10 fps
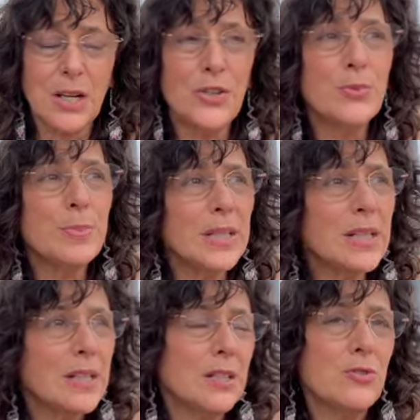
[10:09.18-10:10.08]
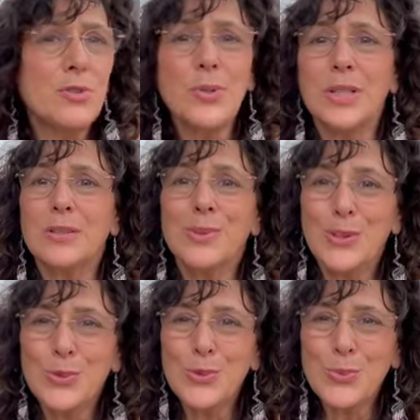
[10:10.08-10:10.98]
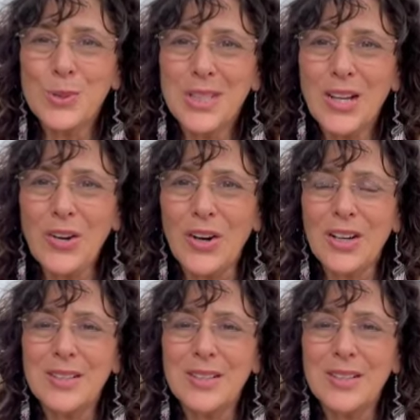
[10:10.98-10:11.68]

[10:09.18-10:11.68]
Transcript: Are you being congruent with who you really are?